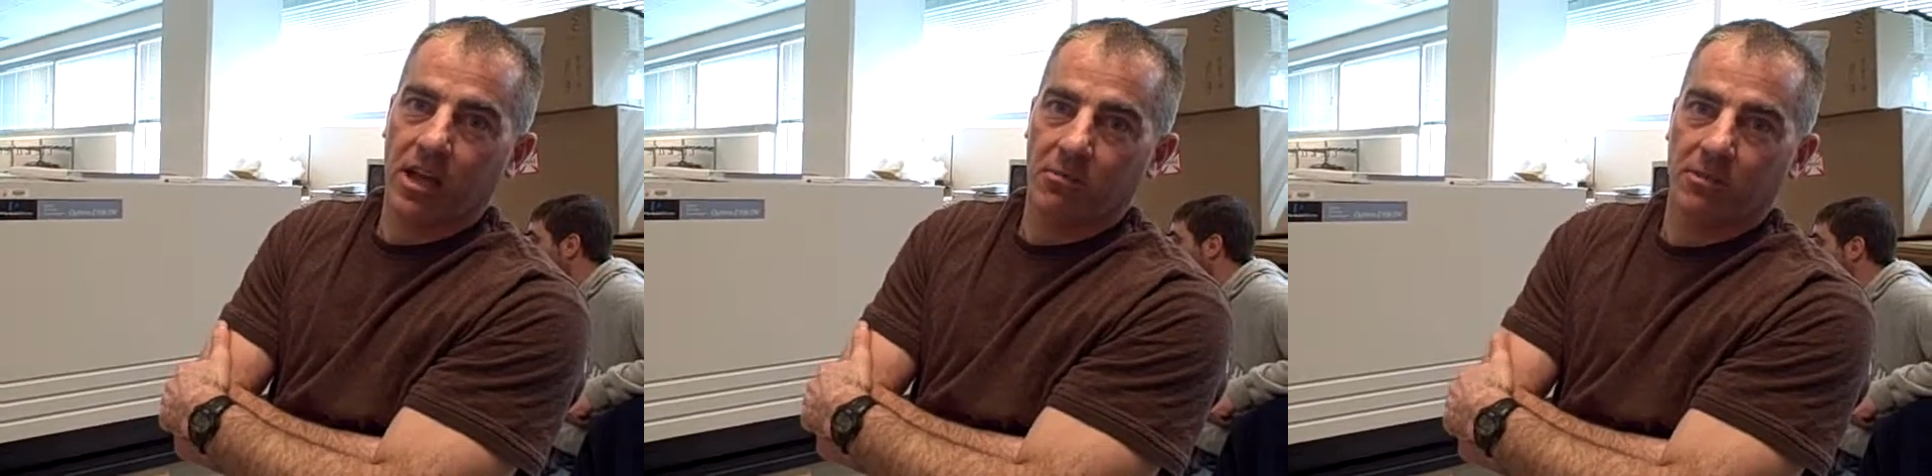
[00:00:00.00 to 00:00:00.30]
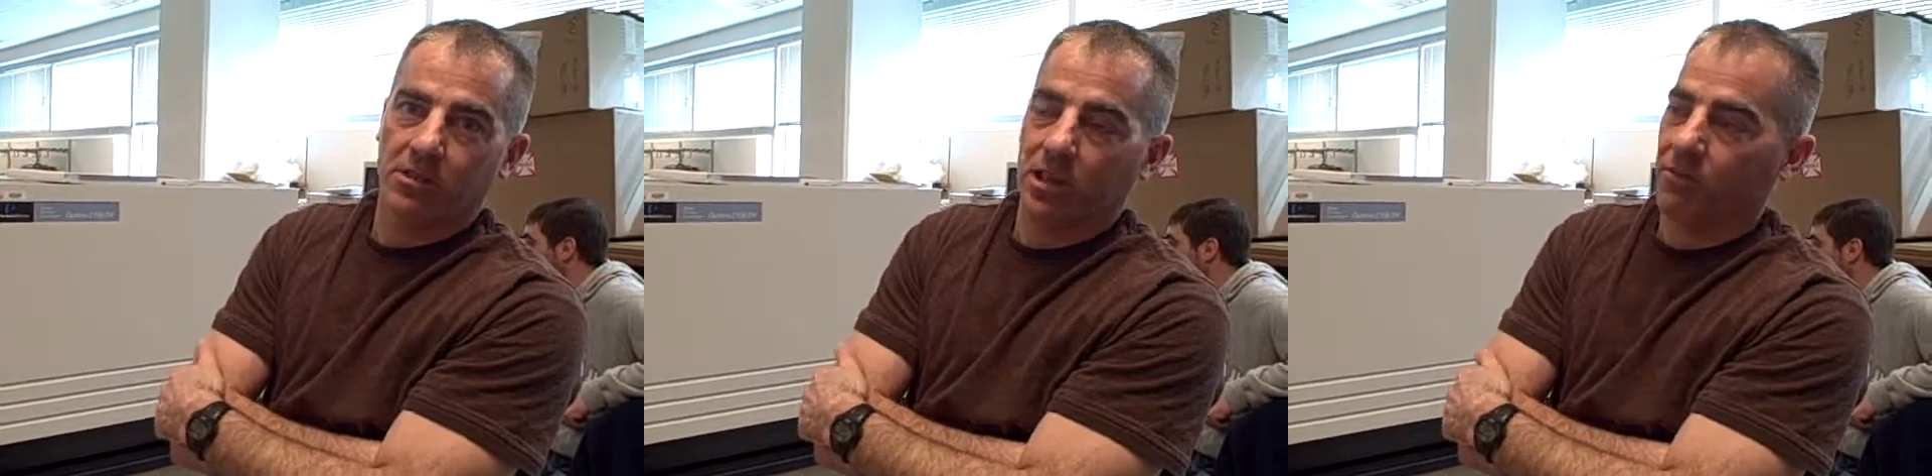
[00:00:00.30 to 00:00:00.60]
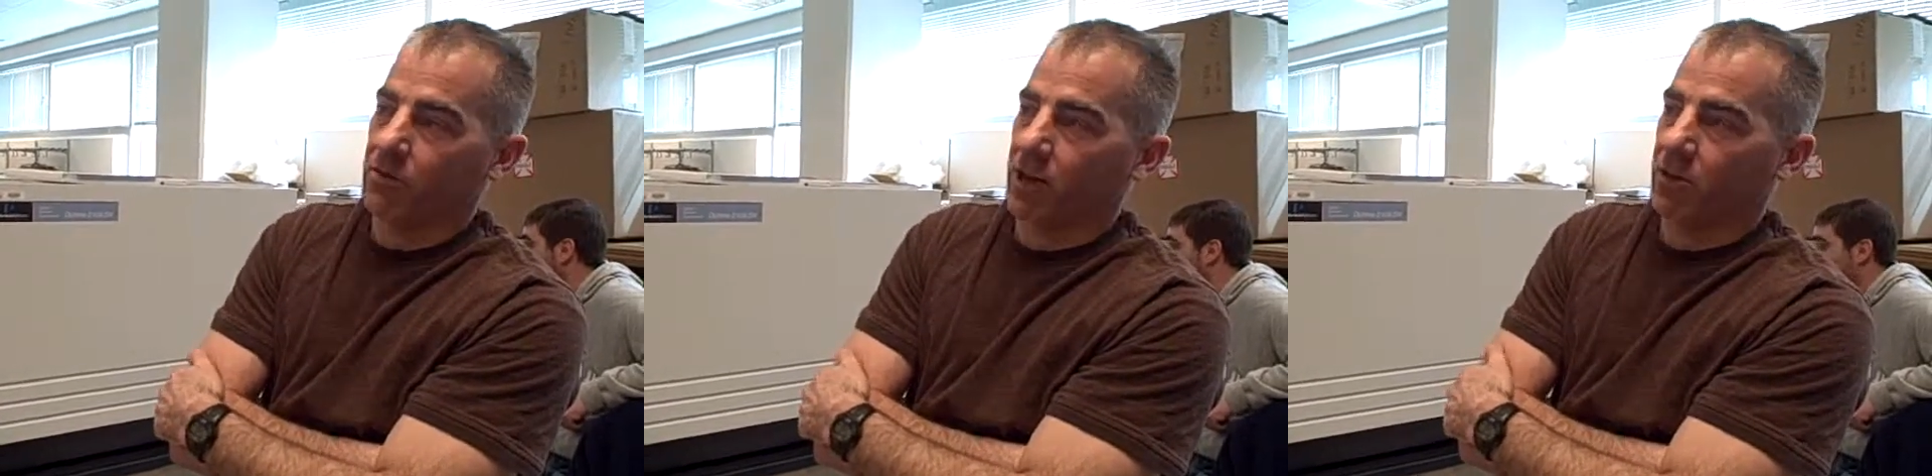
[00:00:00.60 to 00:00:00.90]
type of
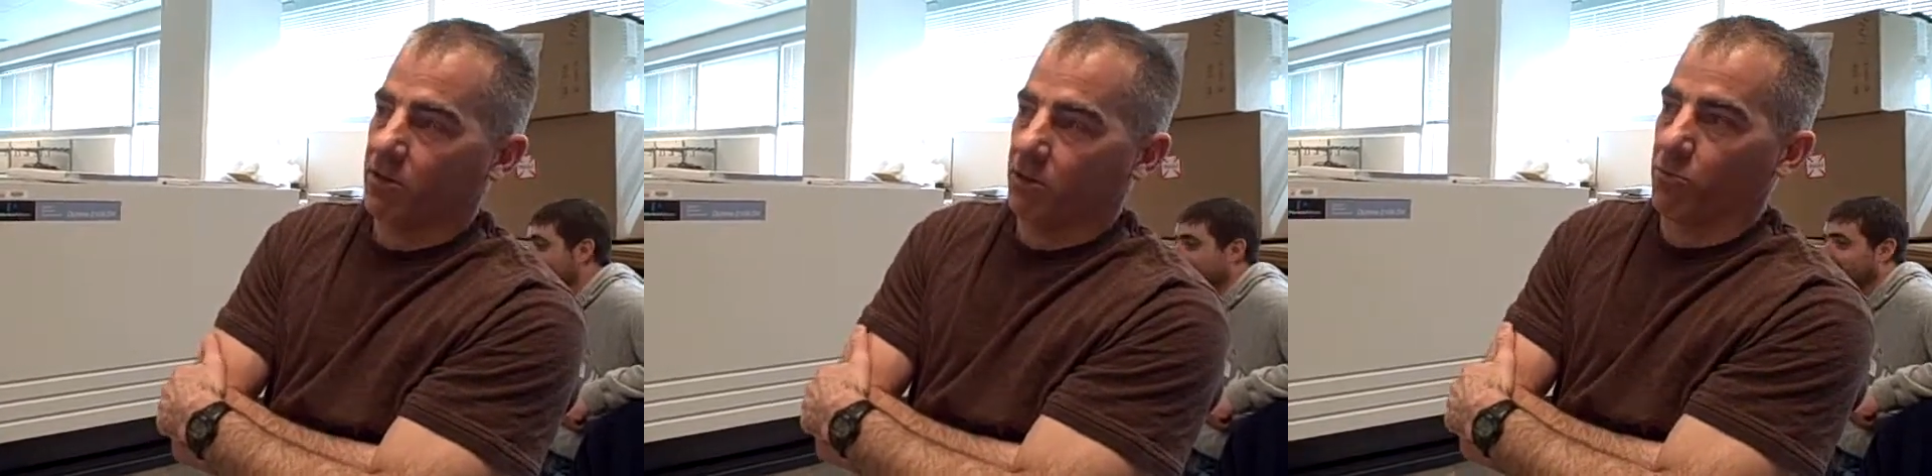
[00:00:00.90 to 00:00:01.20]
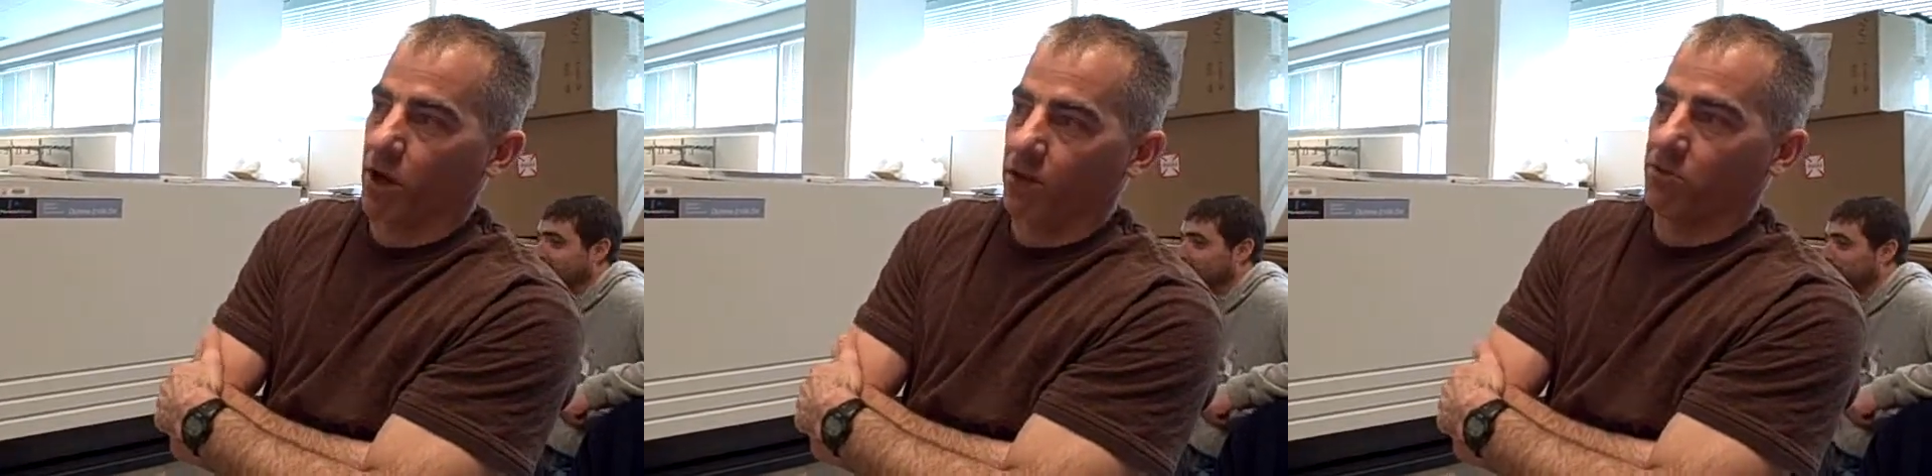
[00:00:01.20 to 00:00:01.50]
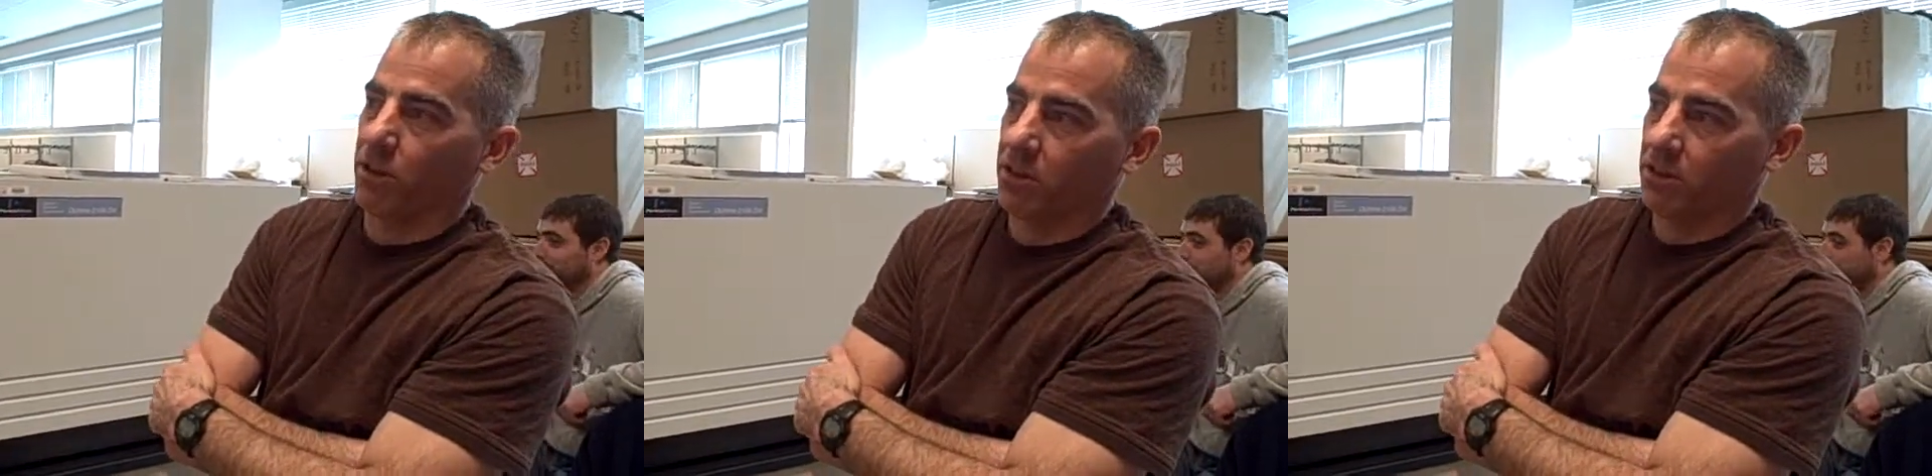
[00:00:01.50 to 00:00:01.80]
stuff like you can weld
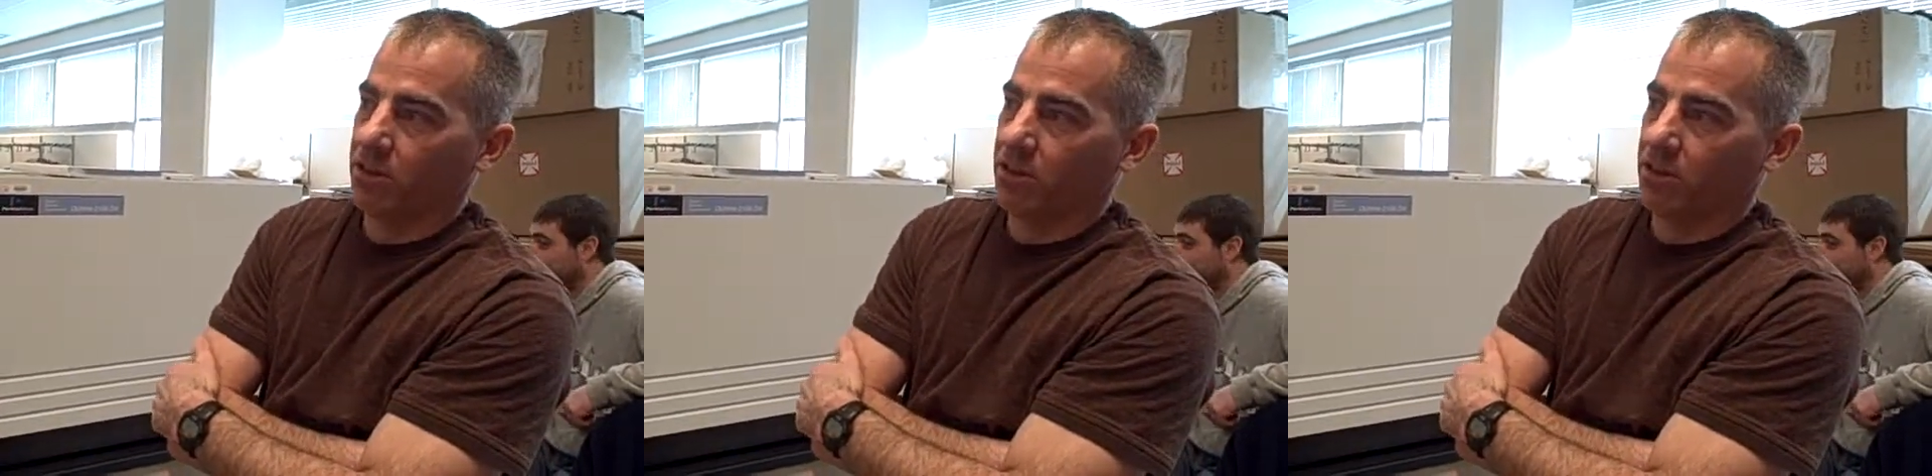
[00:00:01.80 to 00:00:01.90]
with.